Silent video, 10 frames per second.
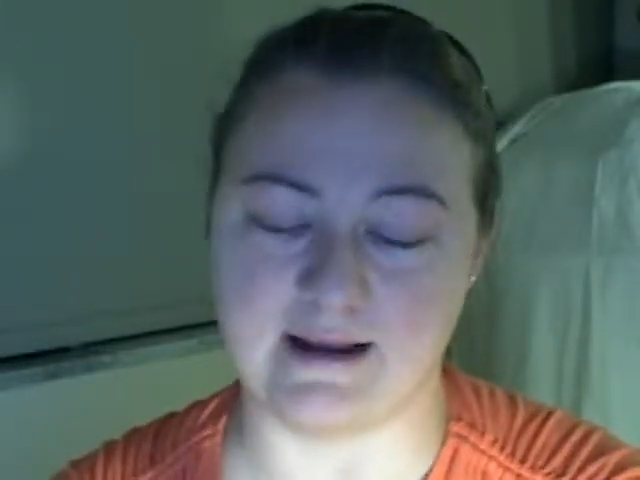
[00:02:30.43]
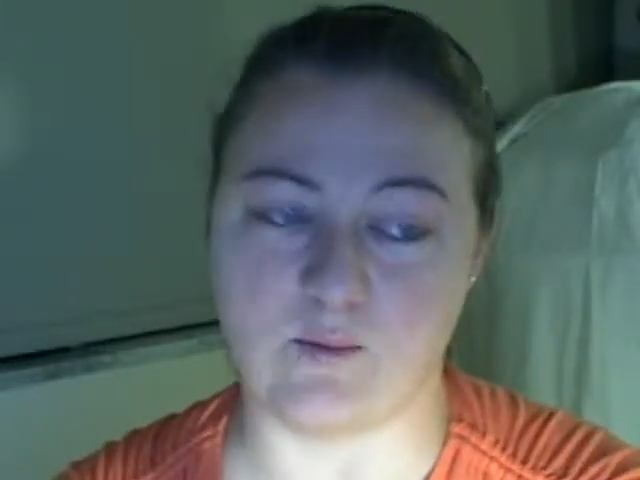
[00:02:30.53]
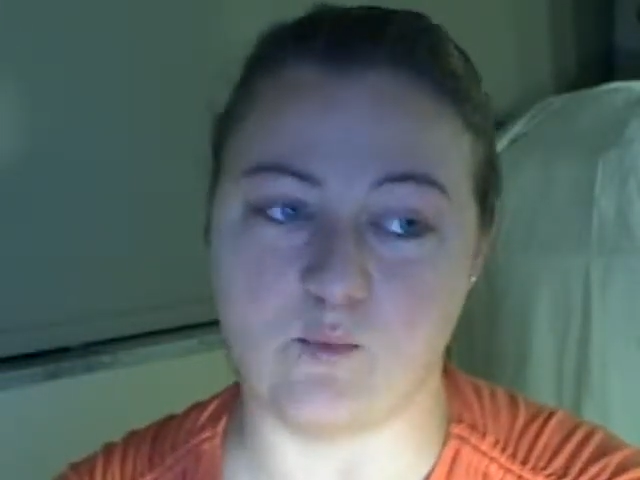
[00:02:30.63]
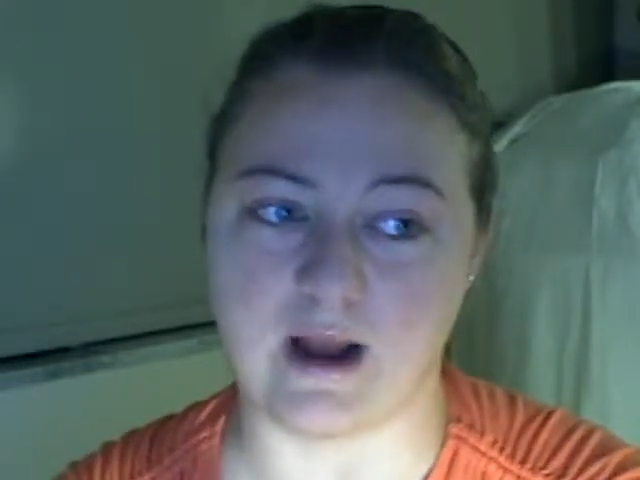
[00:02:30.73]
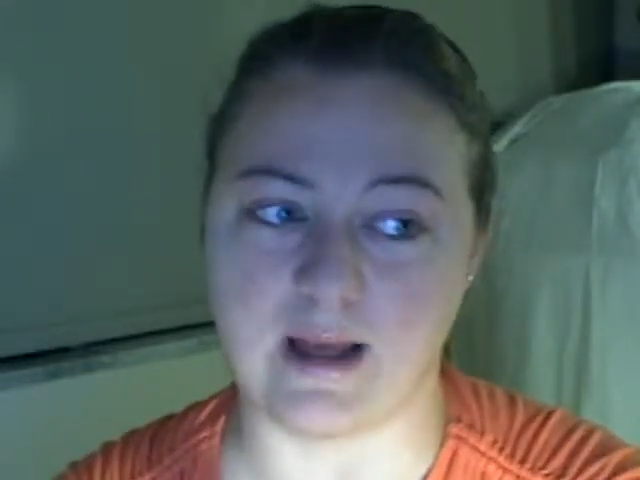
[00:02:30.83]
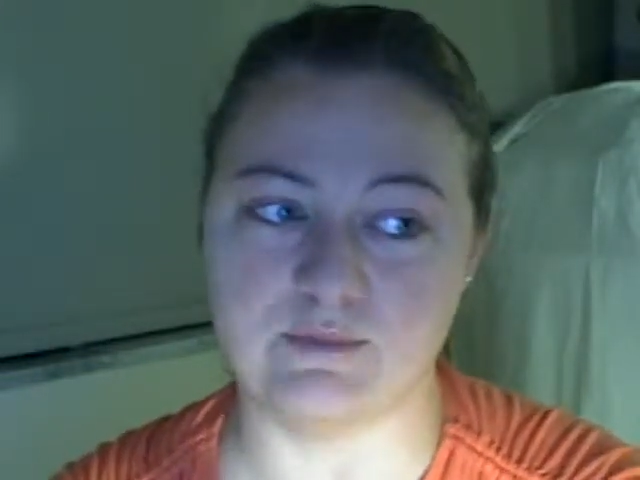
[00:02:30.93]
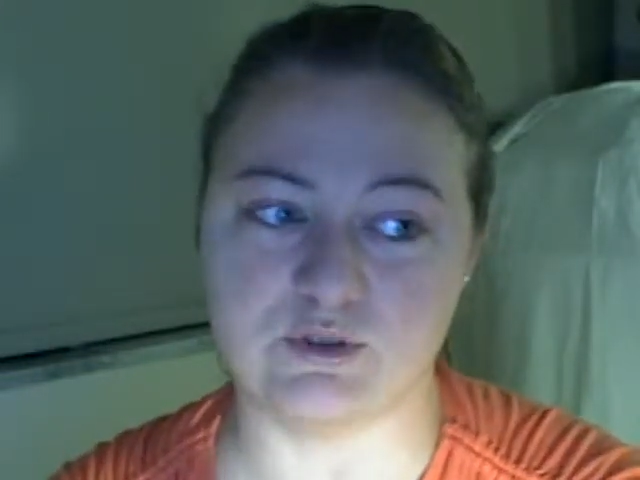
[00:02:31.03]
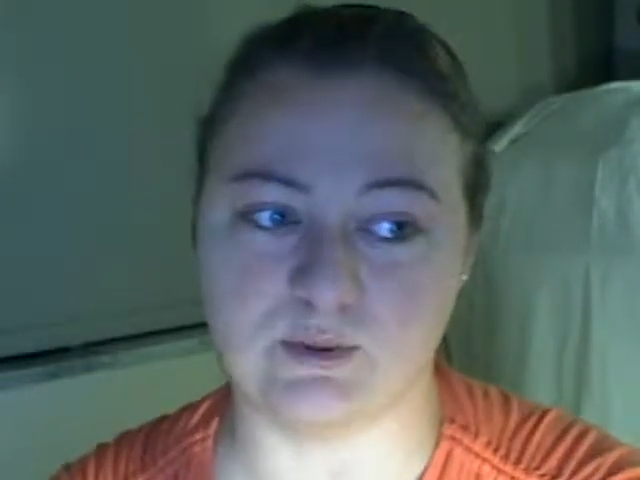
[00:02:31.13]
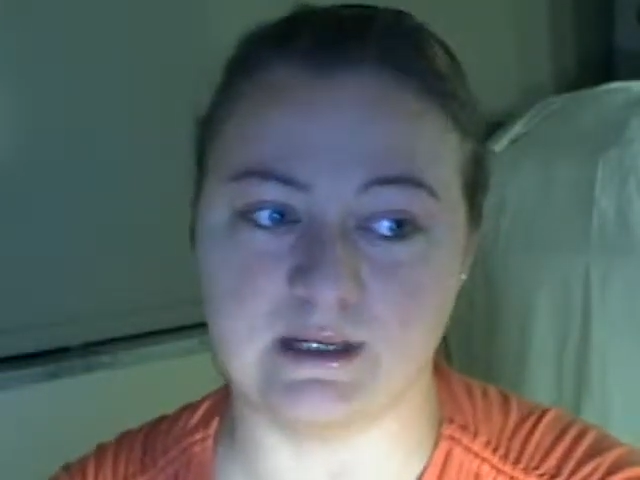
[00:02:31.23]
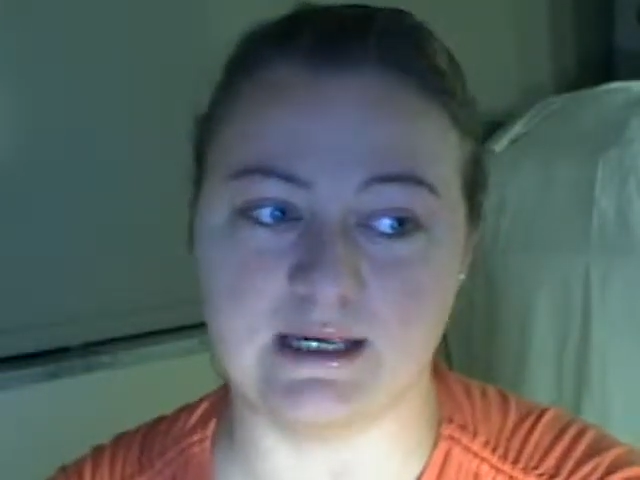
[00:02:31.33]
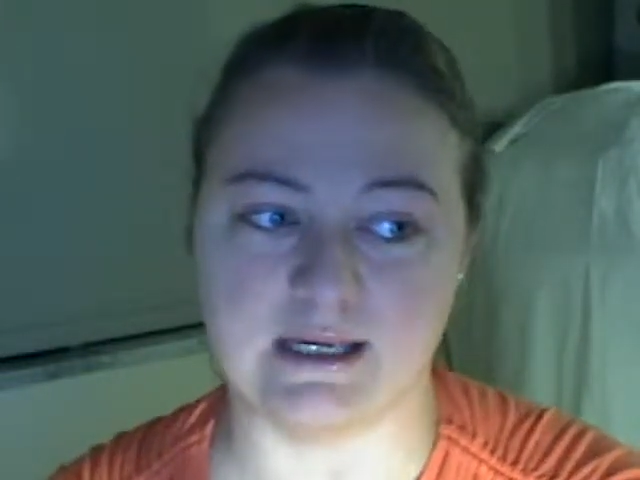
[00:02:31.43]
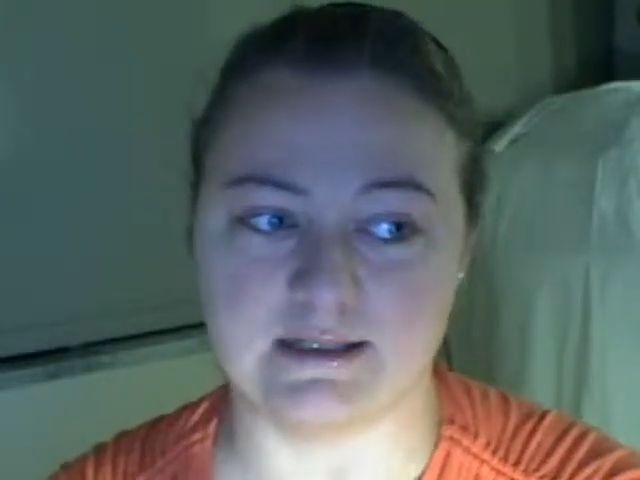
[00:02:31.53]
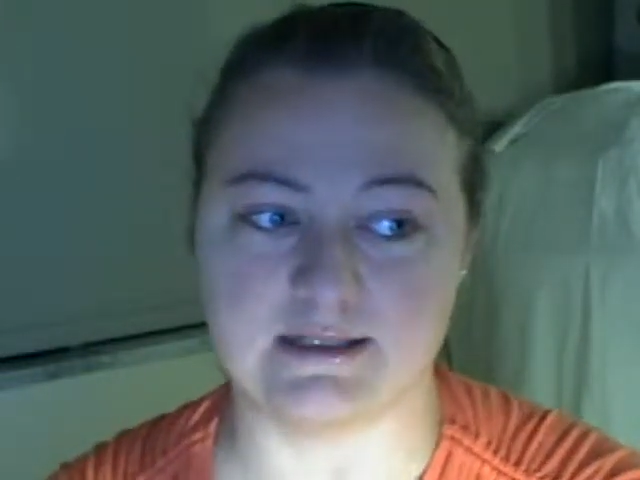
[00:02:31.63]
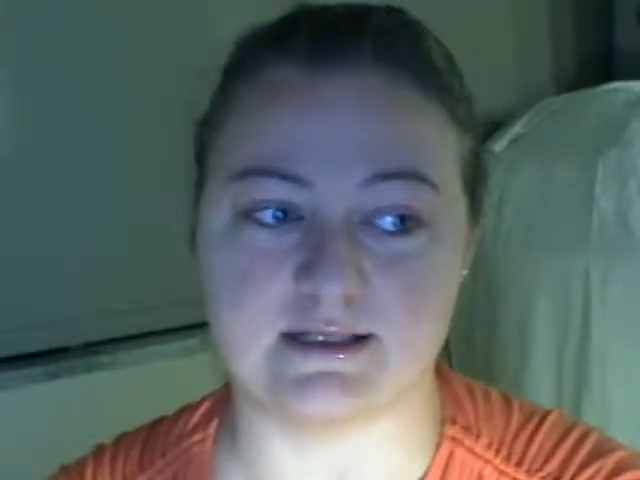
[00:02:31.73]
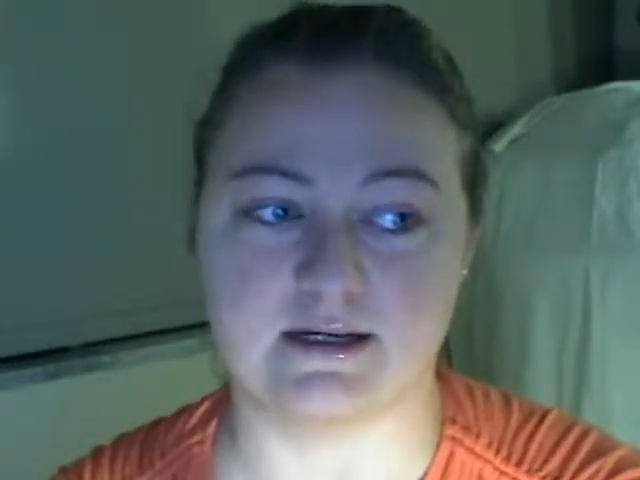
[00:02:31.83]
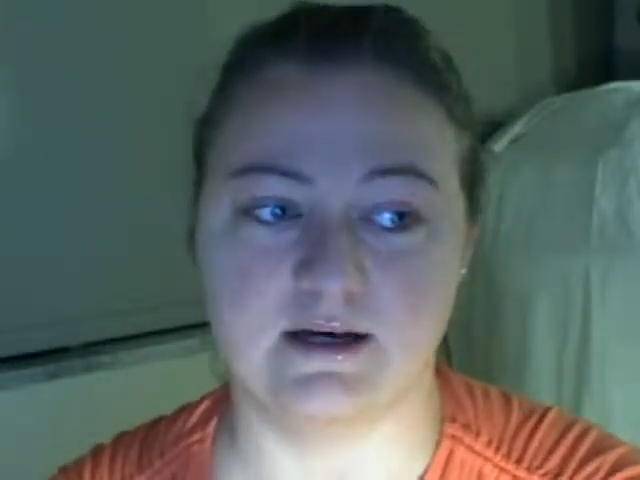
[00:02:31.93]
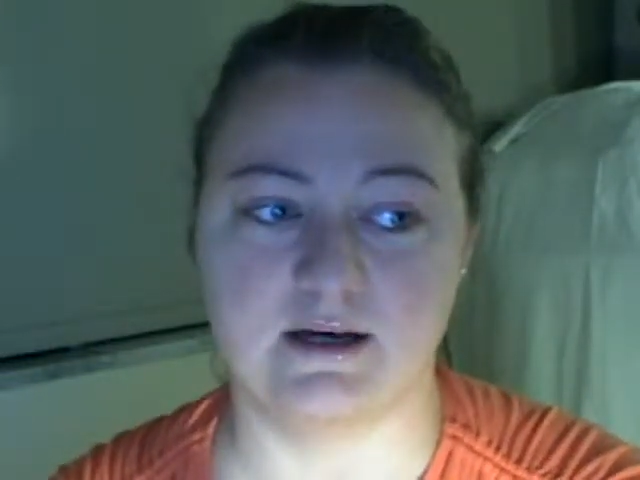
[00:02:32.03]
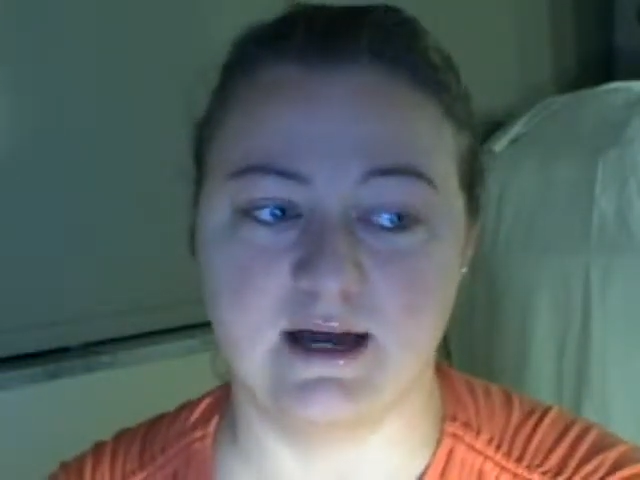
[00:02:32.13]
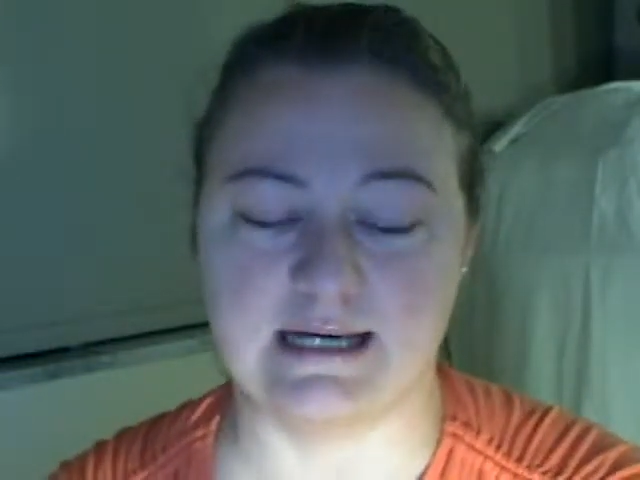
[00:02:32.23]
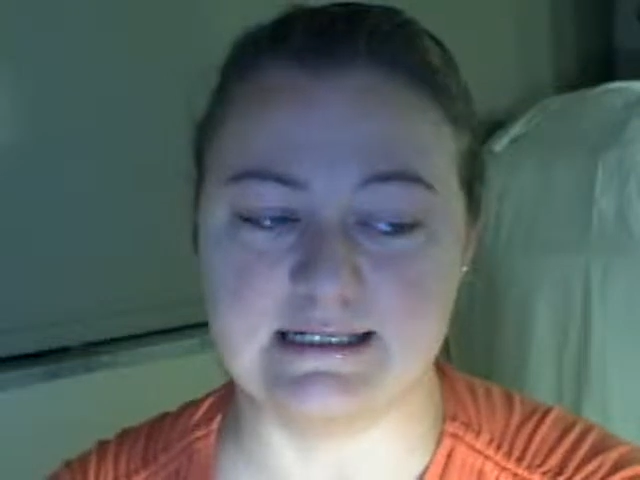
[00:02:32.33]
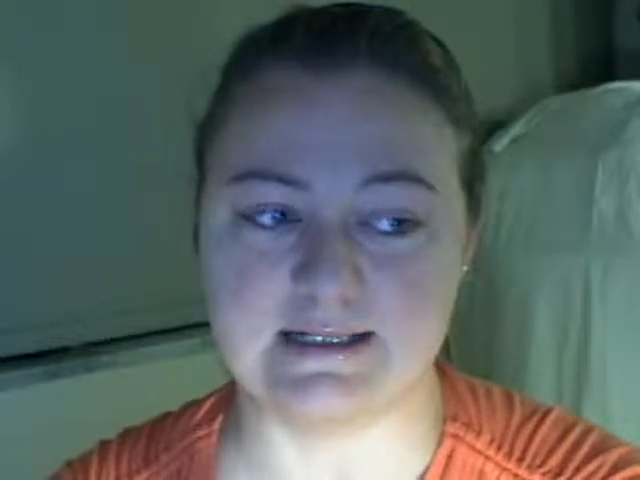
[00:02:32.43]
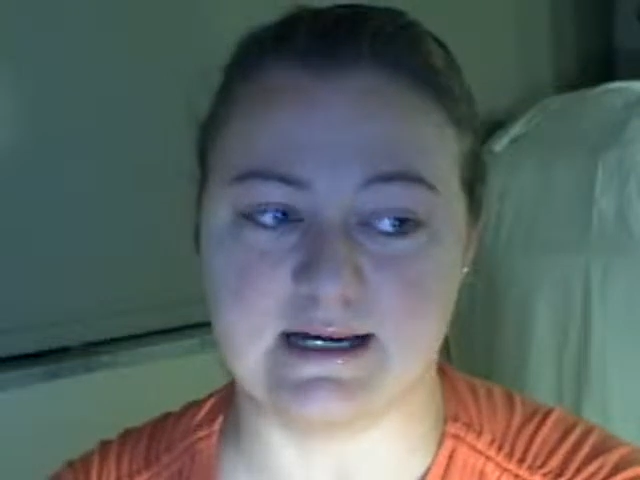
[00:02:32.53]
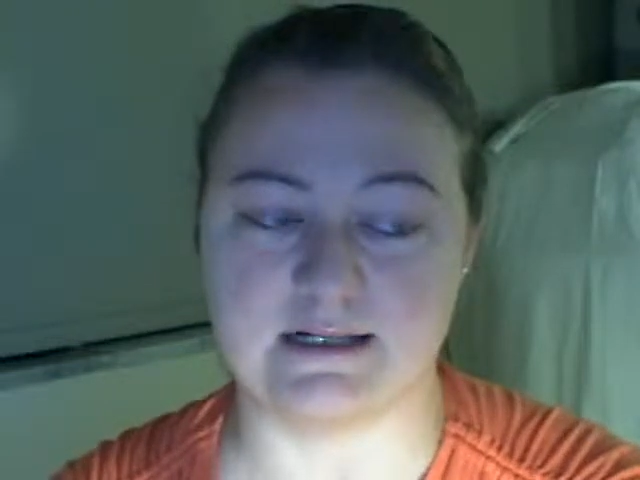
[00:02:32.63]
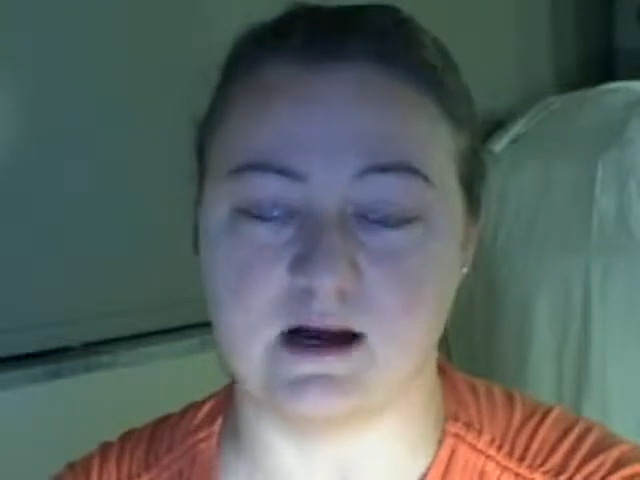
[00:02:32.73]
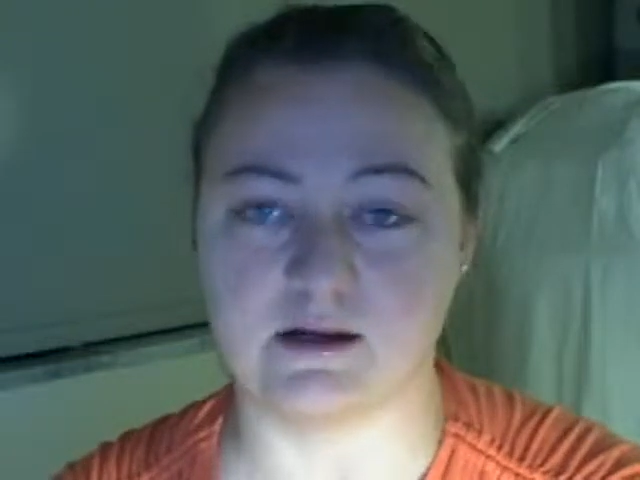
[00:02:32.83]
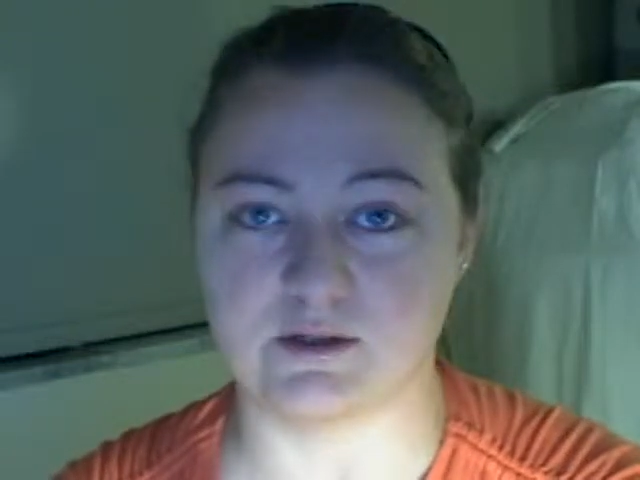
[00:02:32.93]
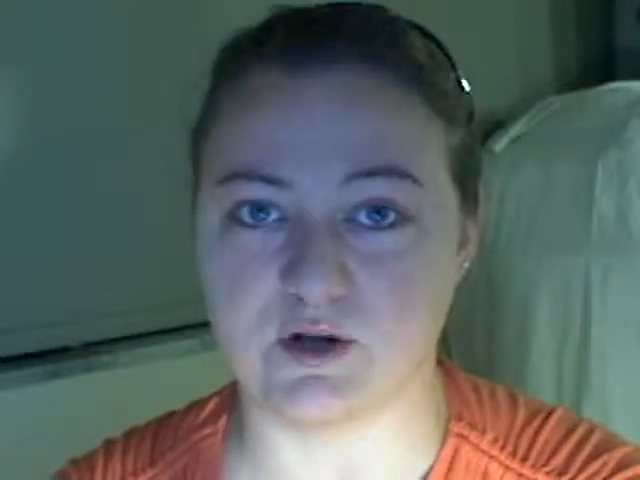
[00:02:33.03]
And what I'm doing is, as I said, Dr.